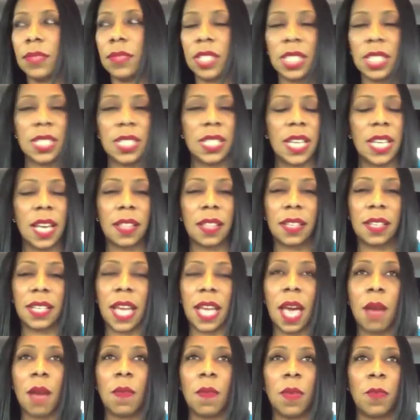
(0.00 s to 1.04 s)
Just the other
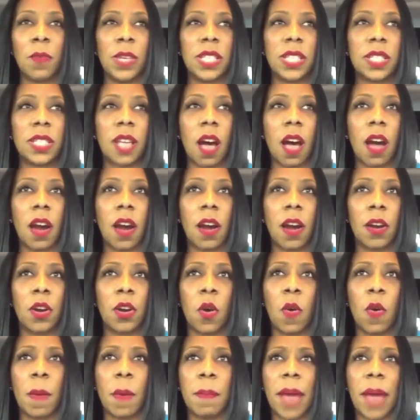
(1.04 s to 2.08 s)
day when we saw her
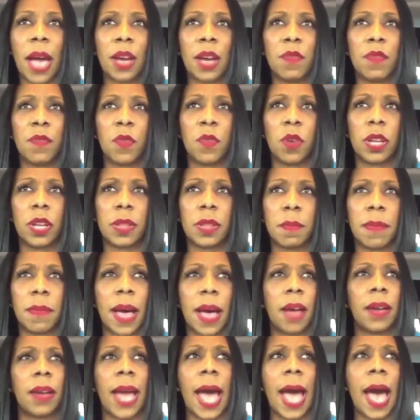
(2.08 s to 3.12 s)
going back and forth
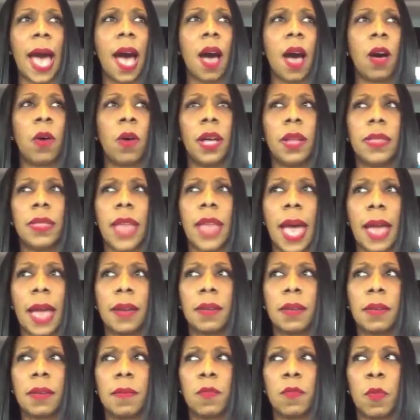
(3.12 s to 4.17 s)
about how that
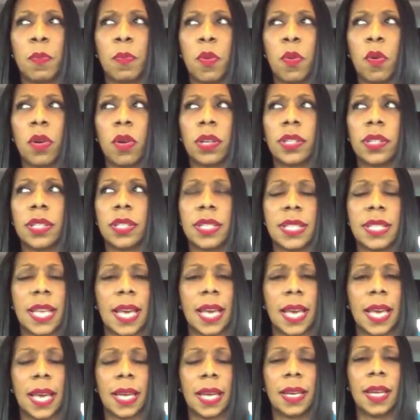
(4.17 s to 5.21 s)
reporter
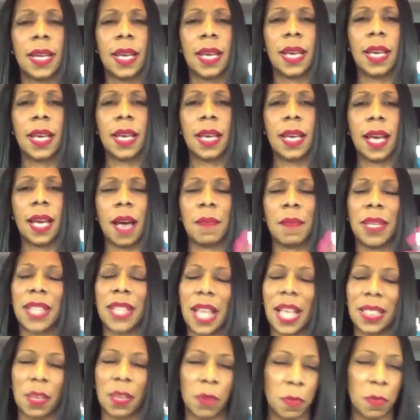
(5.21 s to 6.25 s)
said, I mean,
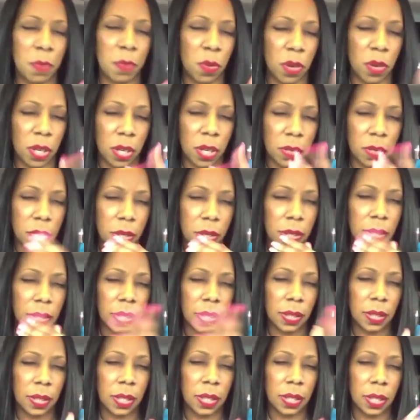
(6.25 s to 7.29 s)
not that reporter,
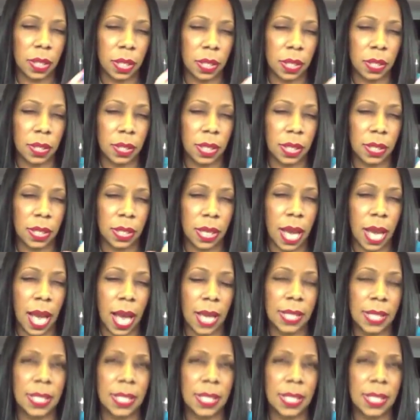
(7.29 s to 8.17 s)
the guy